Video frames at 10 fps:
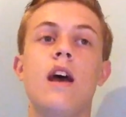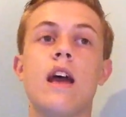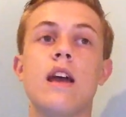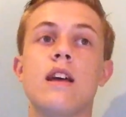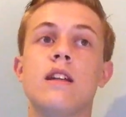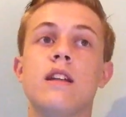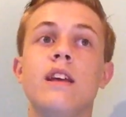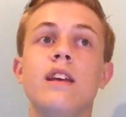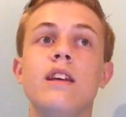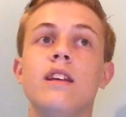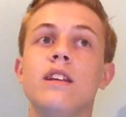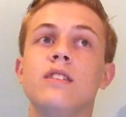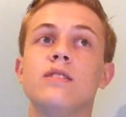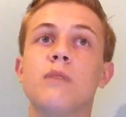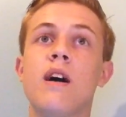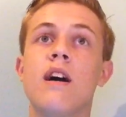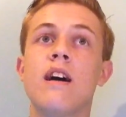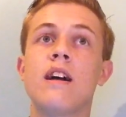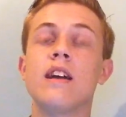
And he is my